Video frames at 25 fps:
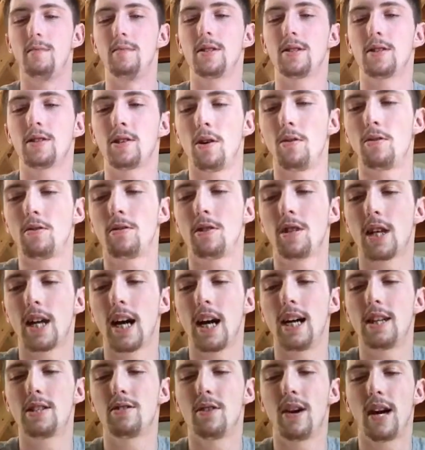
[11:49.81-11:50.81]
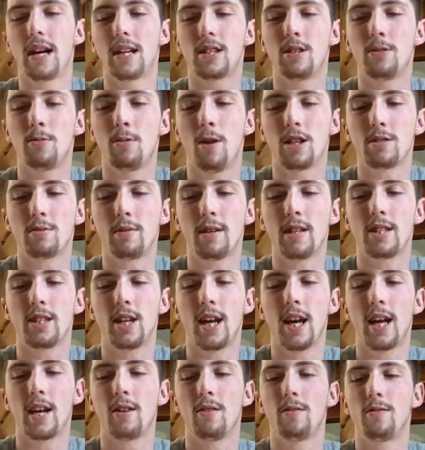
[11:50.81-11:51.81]
So the guys who actually watch my
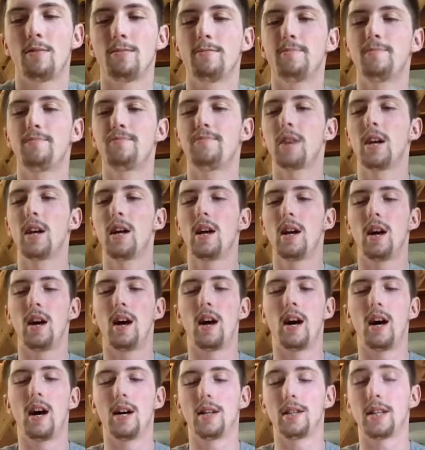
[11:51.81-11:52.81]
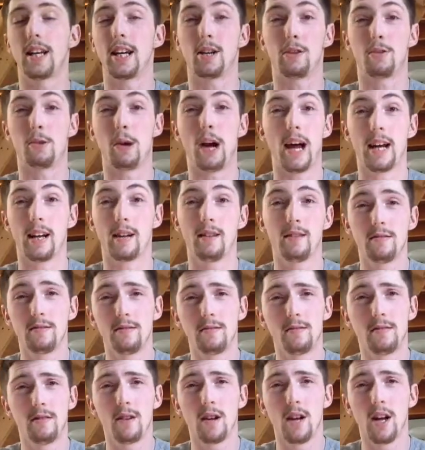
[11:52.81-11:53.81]
channel, like Greg,
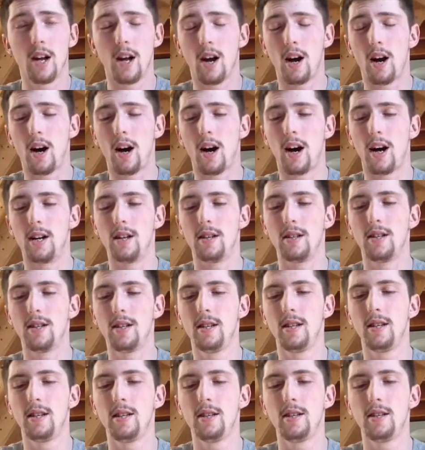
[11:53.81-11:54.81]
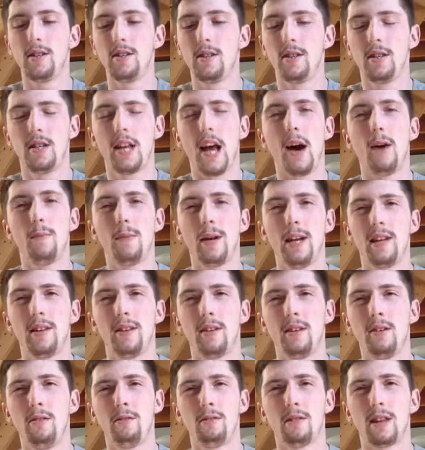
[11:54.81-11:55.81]
tell me,
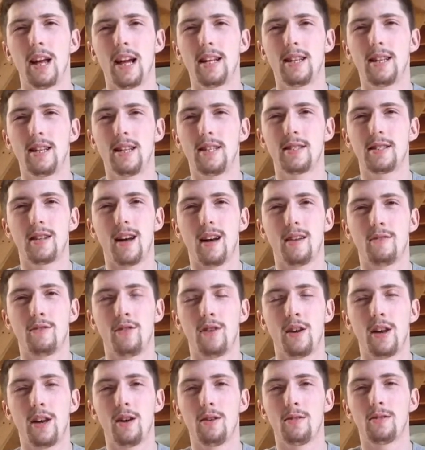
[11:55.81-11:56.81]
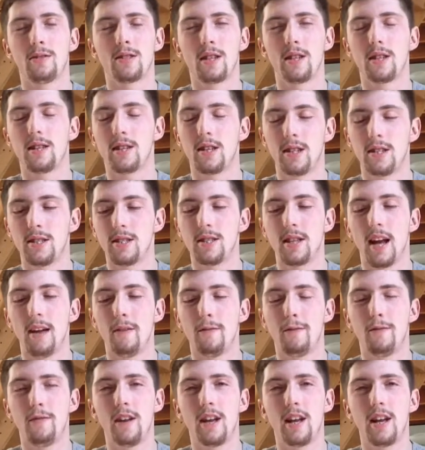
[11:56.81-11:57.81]
do you like these knife
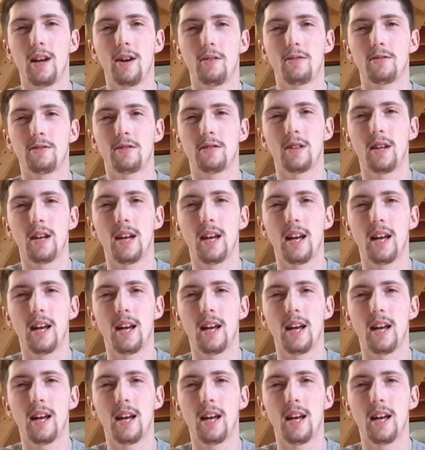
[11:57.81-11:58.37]
videos?